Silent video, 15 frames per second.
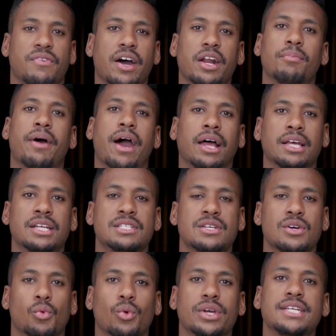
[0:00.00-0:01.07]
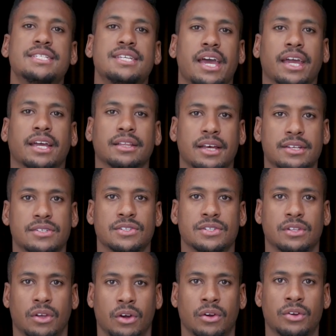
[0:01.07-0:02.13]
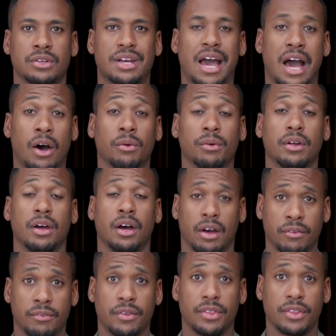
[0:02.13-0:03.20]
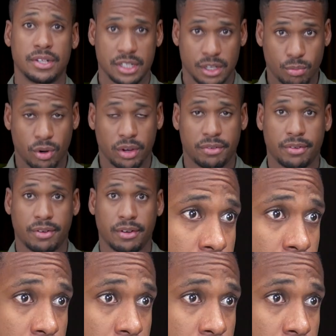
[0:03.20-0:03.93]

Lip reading: fighter pilots, we take lessons learned out of the debrief.